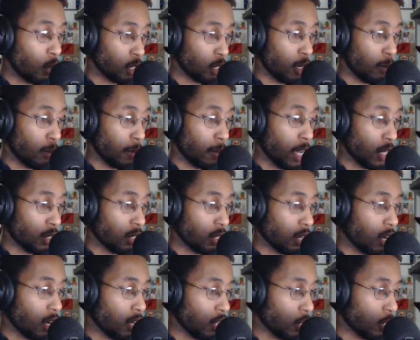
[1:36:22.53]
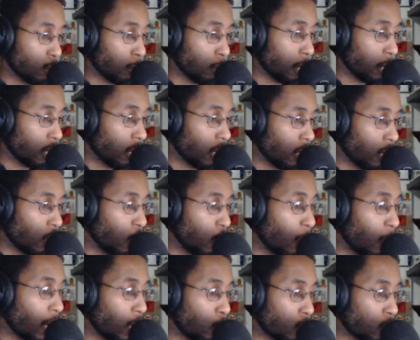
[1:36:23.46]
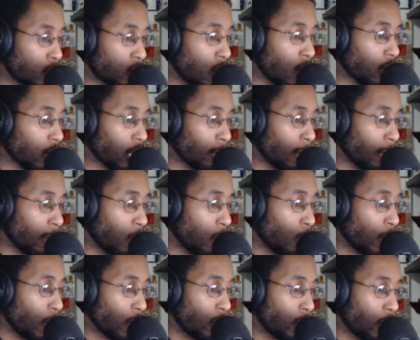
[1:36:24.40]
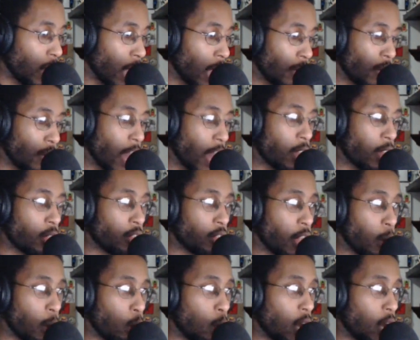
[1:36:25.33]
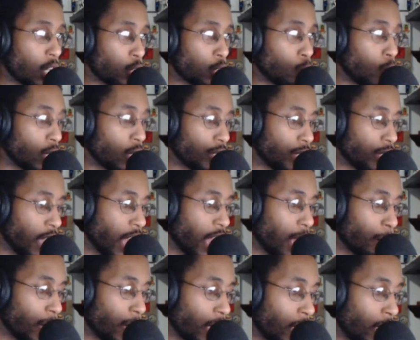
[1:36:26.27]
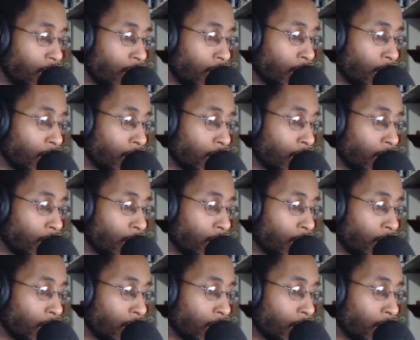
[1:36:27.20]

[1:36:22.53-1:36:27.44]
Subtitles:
Pharrell's an amazing artist, but nobody was talking about whether or not that was or wasn't anime.